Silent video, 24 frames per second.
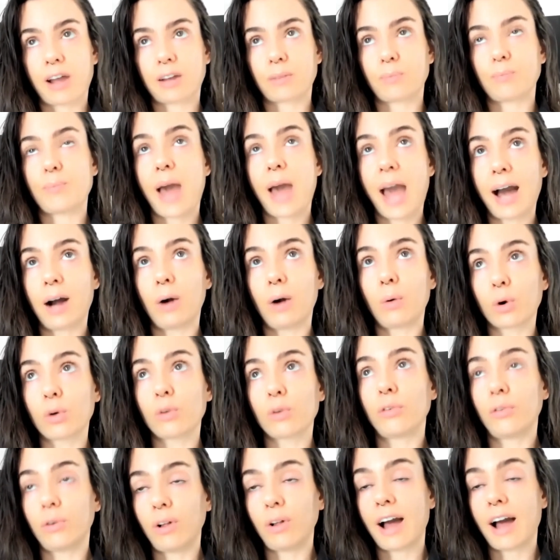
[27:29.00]

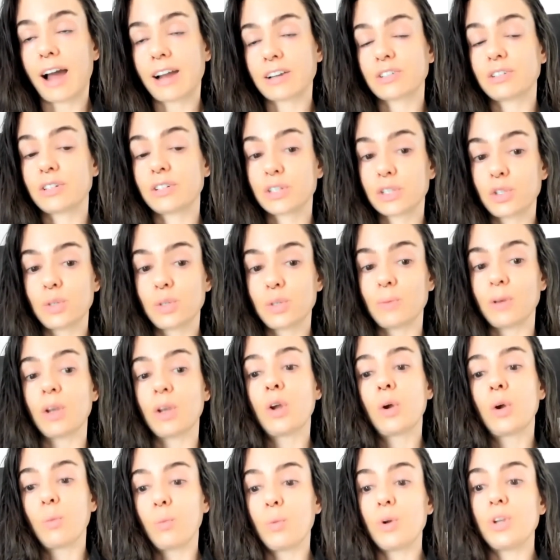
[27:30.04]
powerful action,
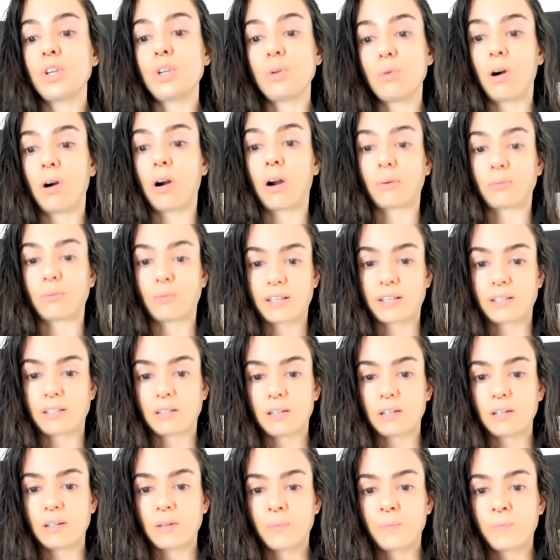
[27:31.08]
when you are
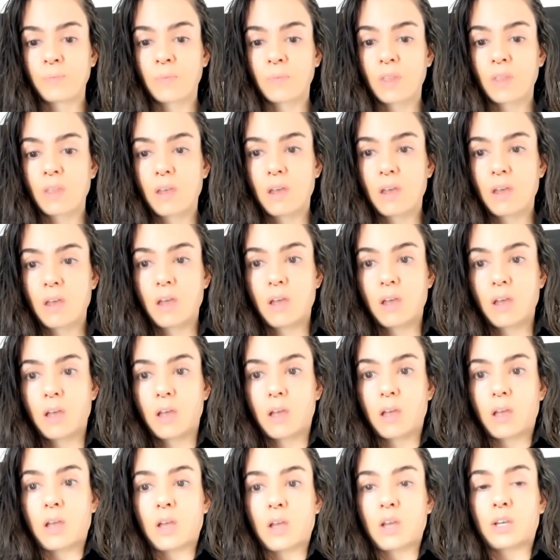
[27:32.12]
rested.
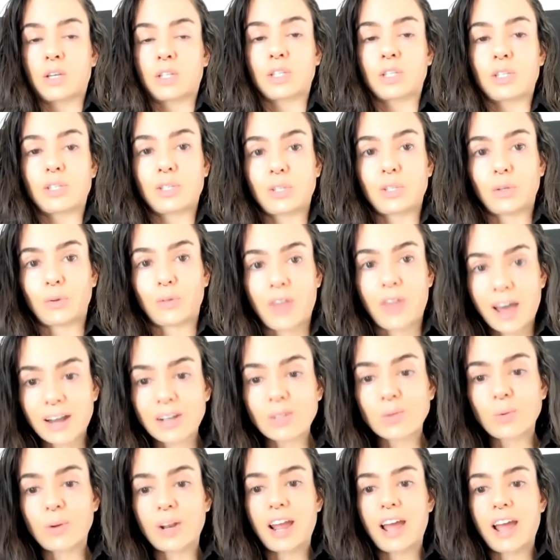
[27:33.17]
So that
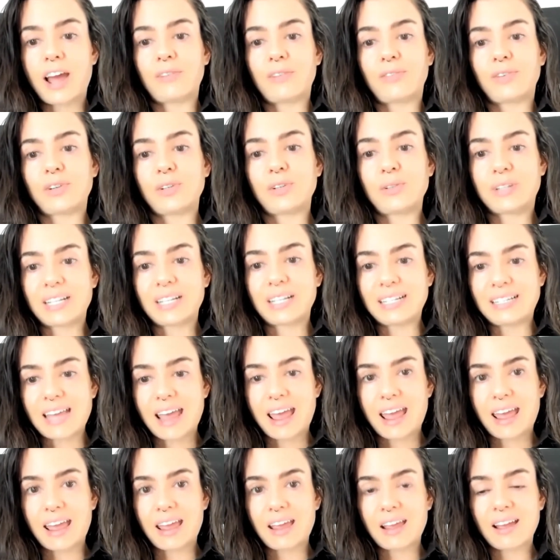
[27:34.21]
is what I have for you
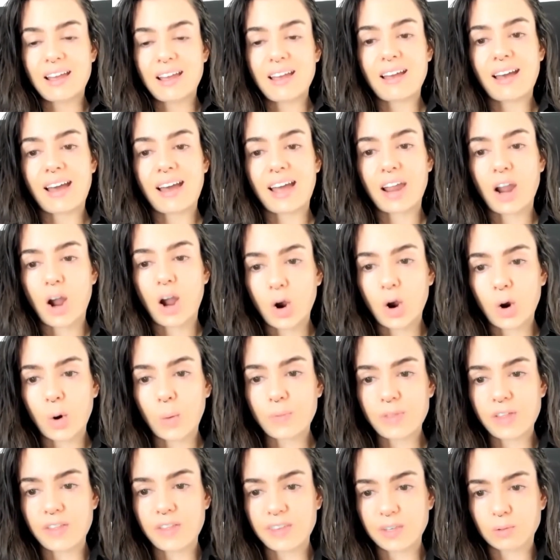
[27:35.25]
today. I
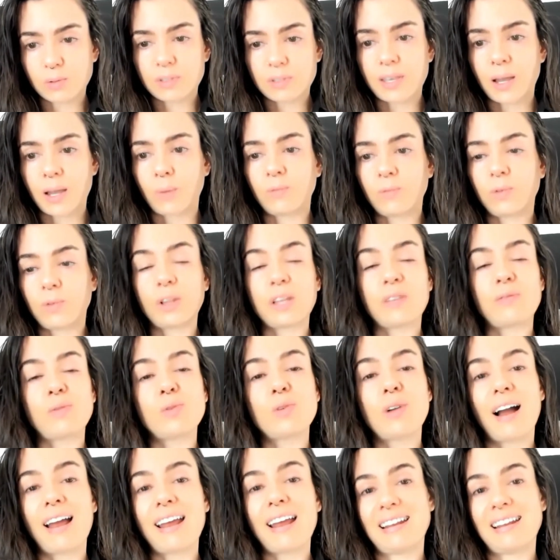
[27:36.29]
hope that this was helpful. If you
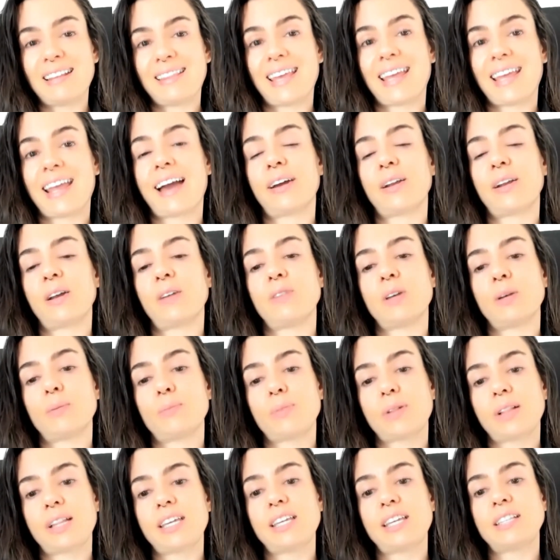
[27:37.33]
got anything out of it,
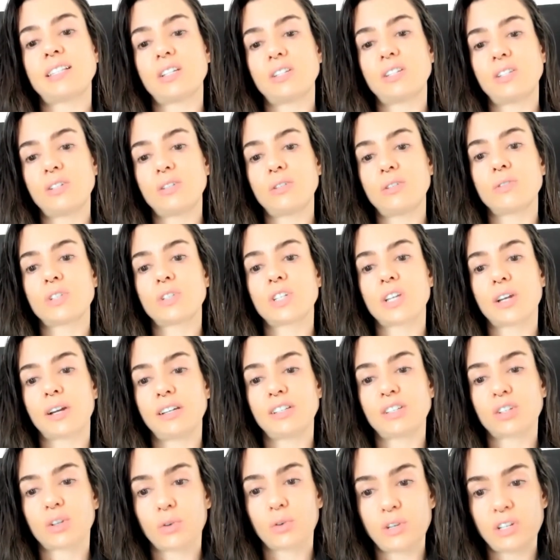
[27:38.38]
please do share a
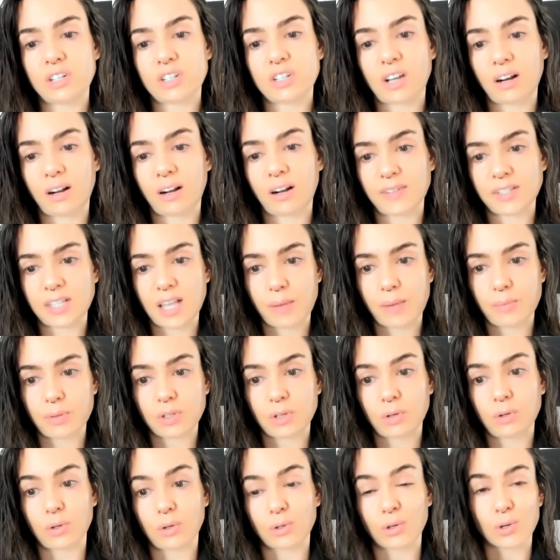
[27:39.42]
screenshot of this
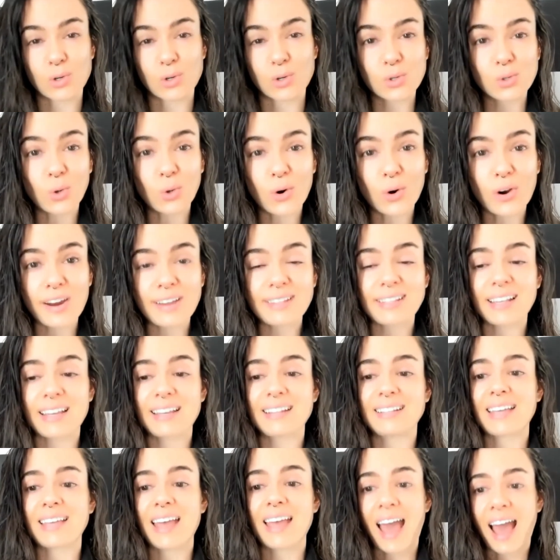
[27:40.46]
episode on your stories
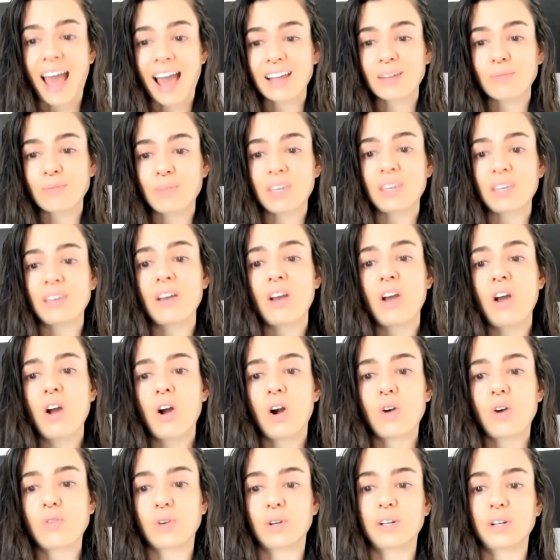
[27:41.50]
and tag me
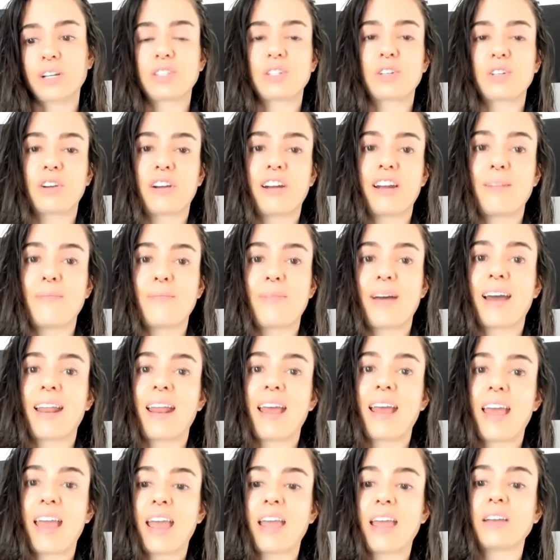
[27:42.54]
over on Instagram at
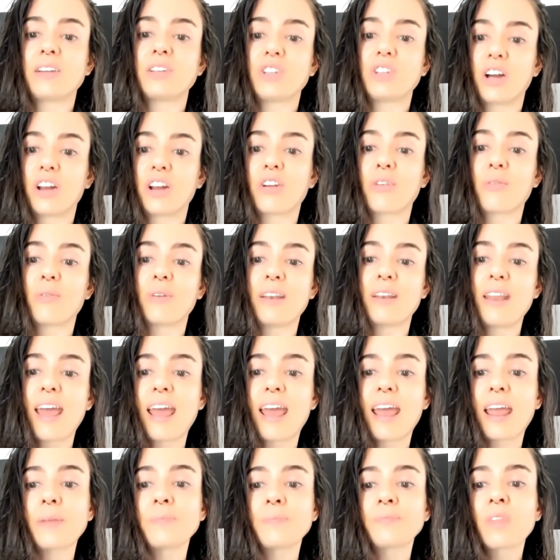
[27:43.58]
Hey Johnna
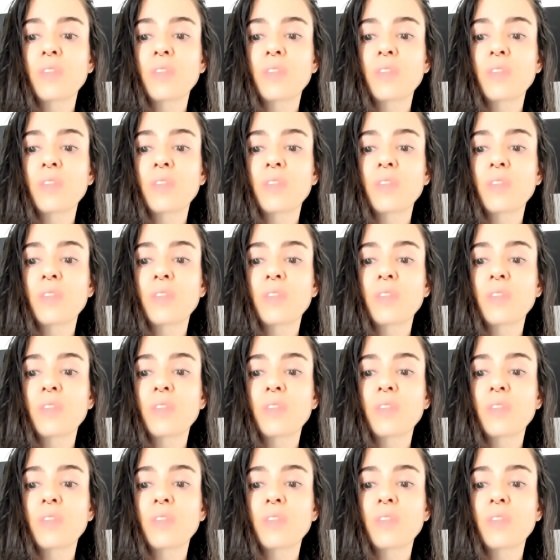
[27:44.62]
Renée,